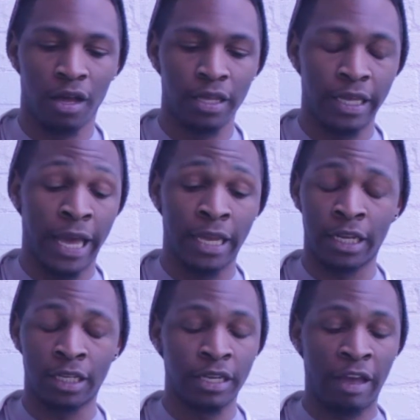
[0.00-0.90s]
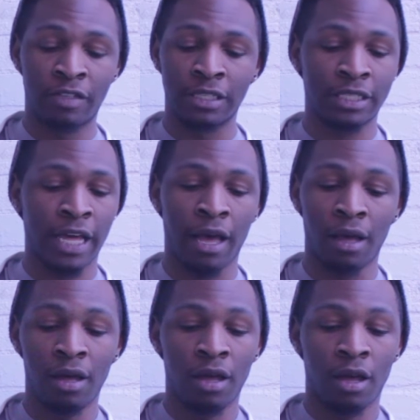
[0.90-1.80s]
Yeah, then ever since that,
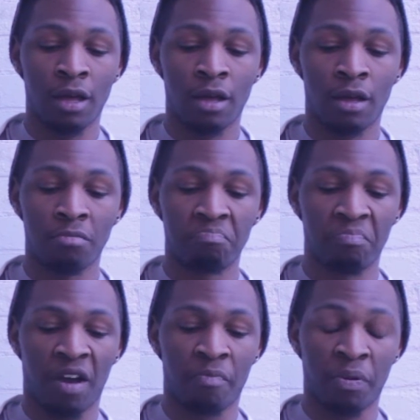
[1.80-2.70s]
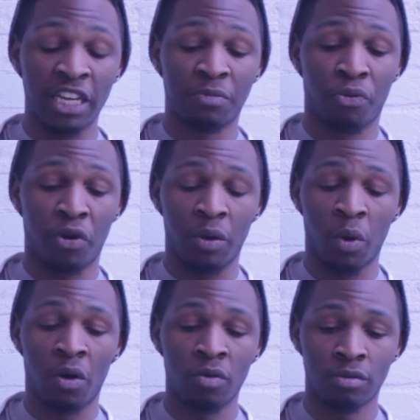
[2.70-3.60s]
I've placed pretty
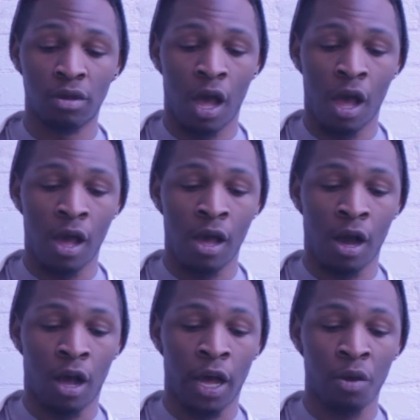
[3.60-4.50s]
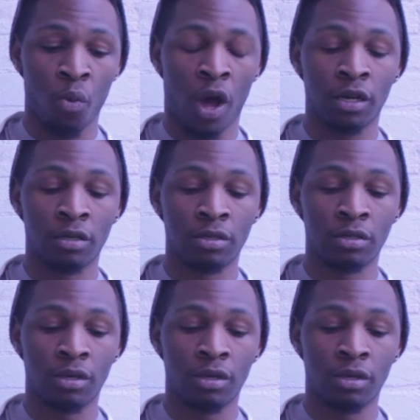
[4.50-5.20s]
well. I won